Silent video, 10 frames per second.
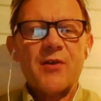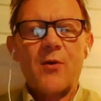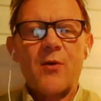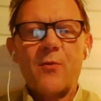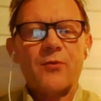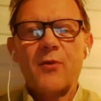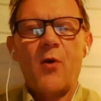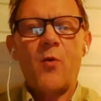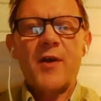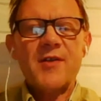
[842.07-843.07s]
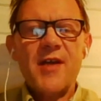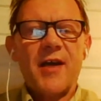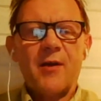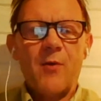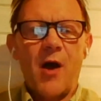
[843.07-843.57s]
Know
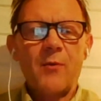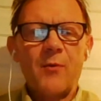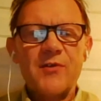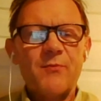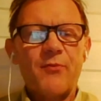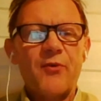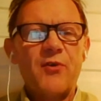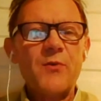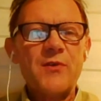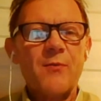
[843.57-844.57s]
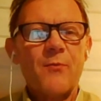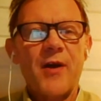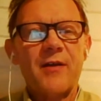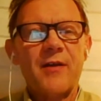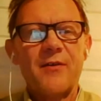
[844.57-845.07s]
exactly how it's produced and
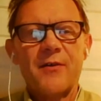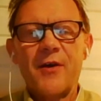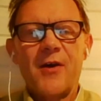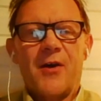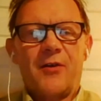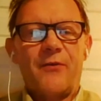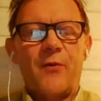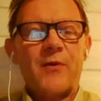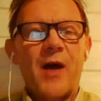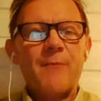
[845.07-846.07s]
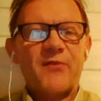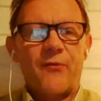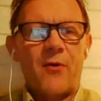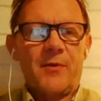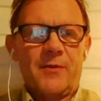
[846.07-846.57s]
where the food comes from,